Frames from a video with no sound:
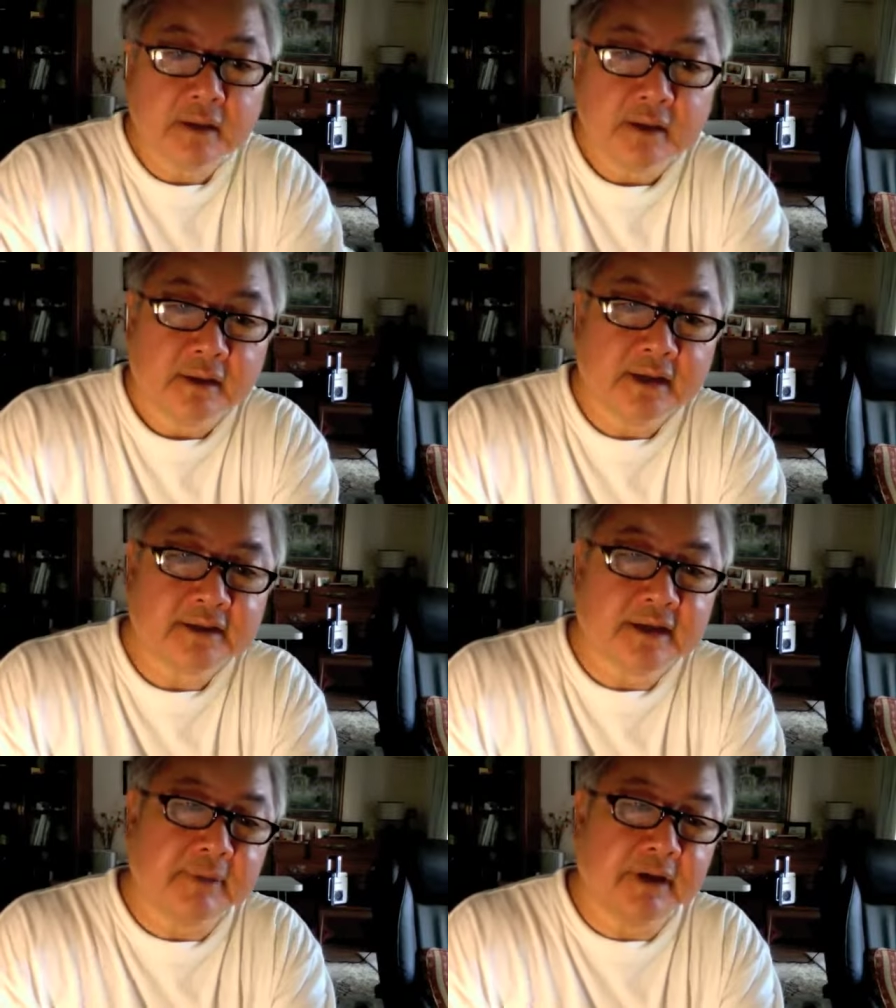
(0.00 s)
Next
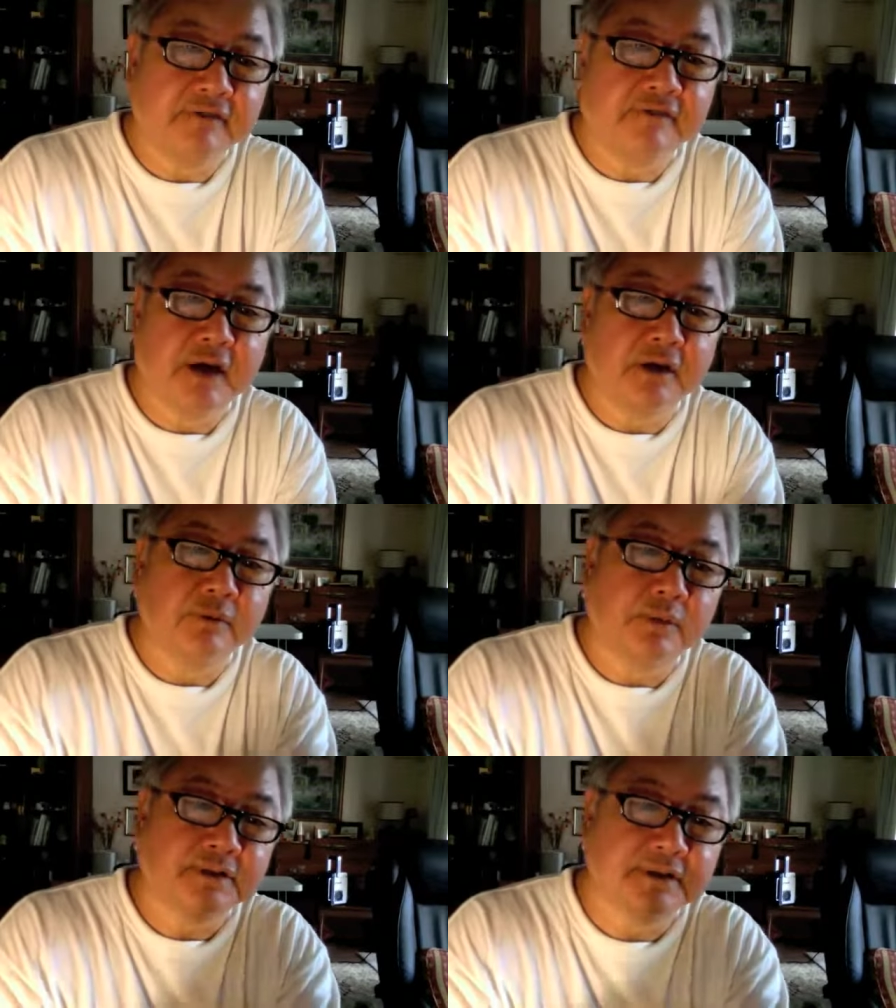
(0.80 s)
company I
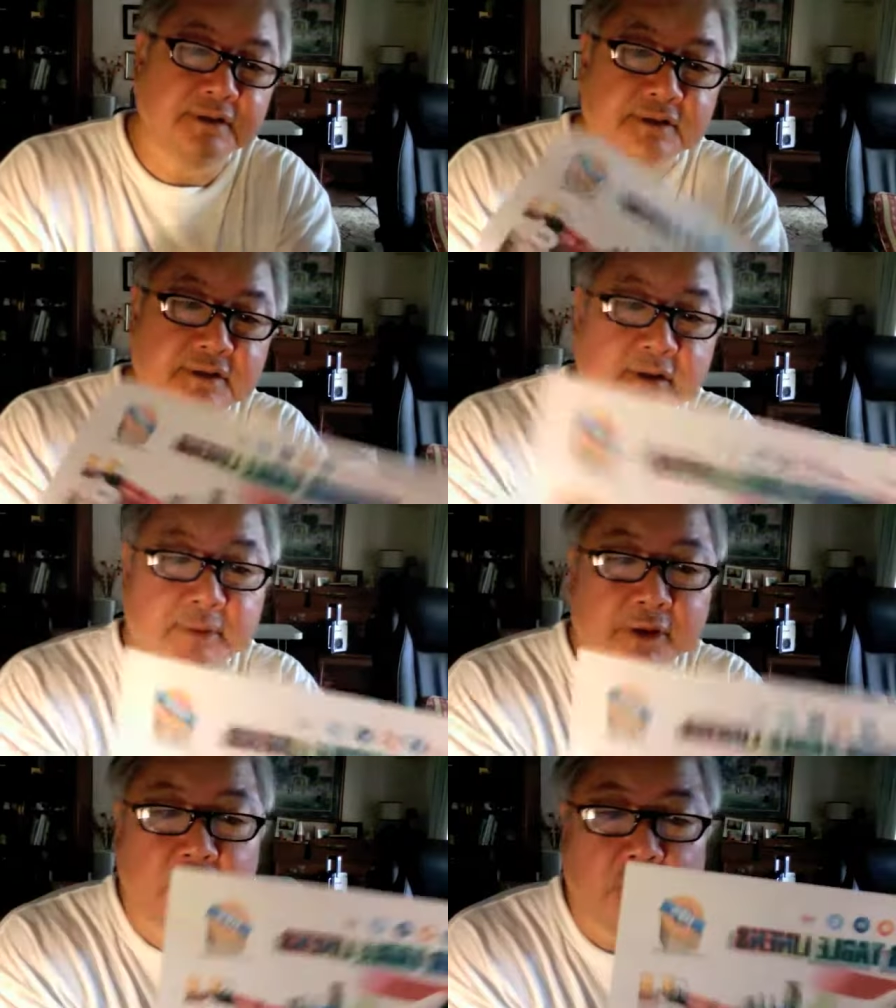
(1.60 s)
found was this
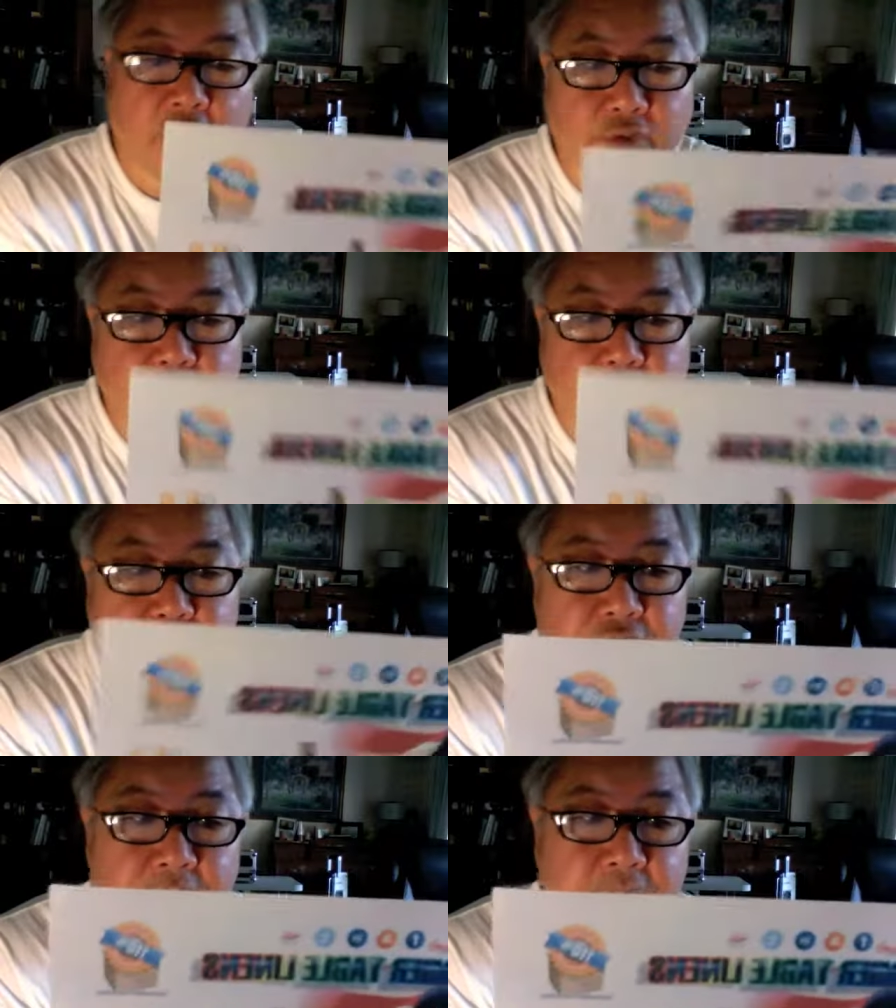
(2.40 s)
company called
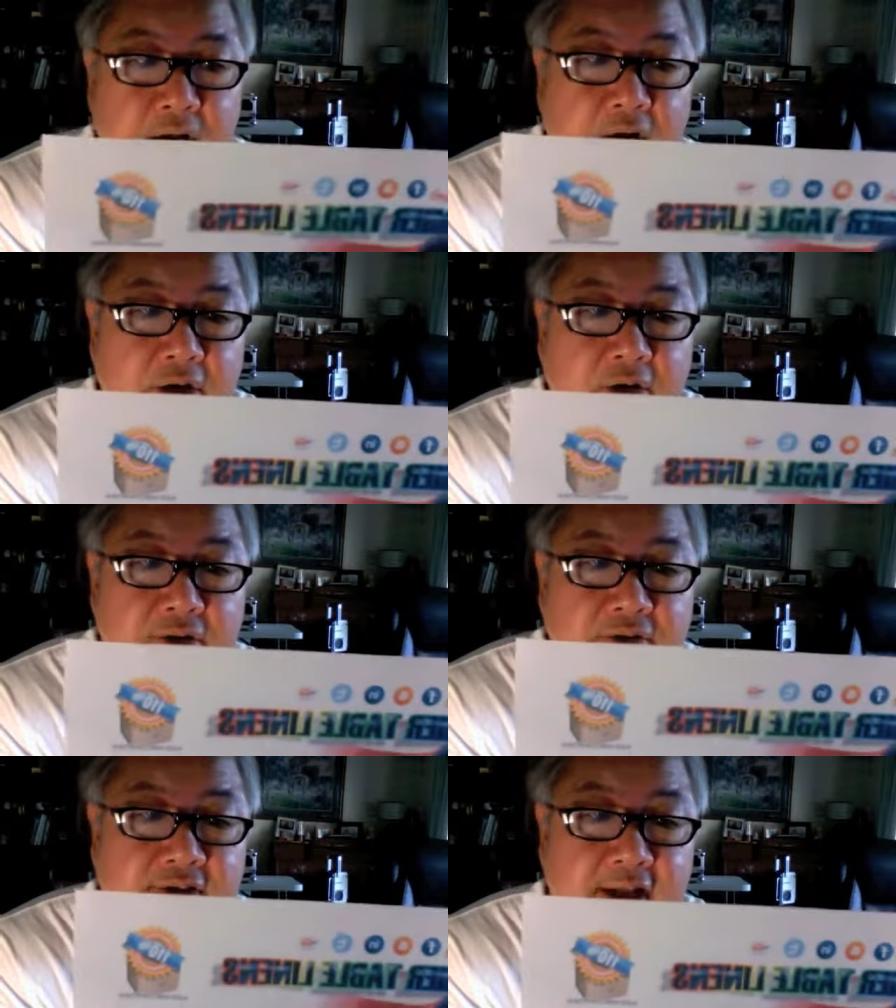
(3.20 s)
Premier
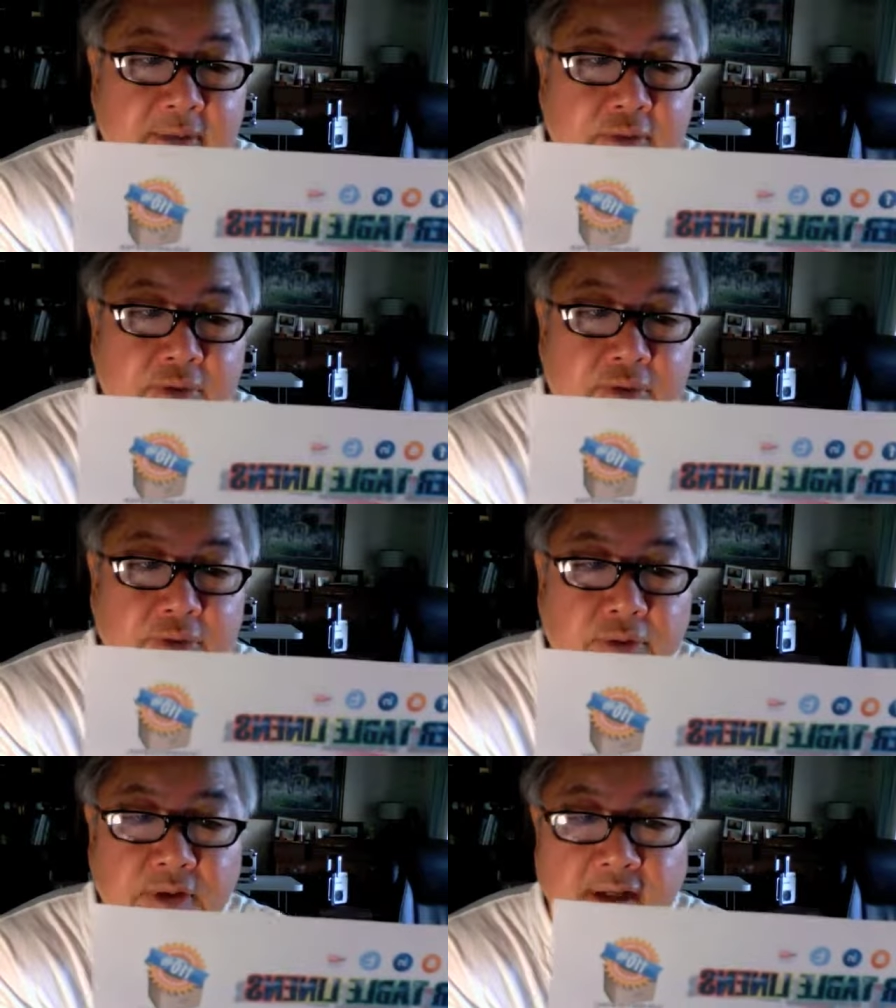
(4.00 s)
Table
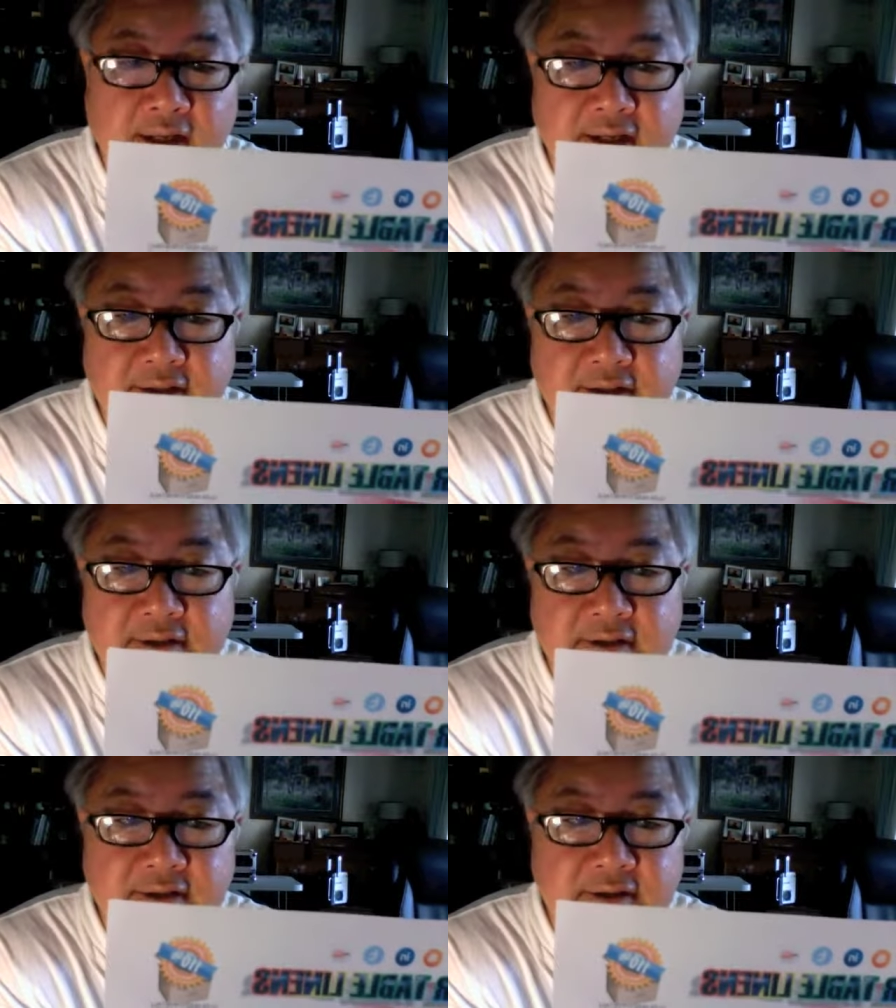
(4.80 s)
Linens.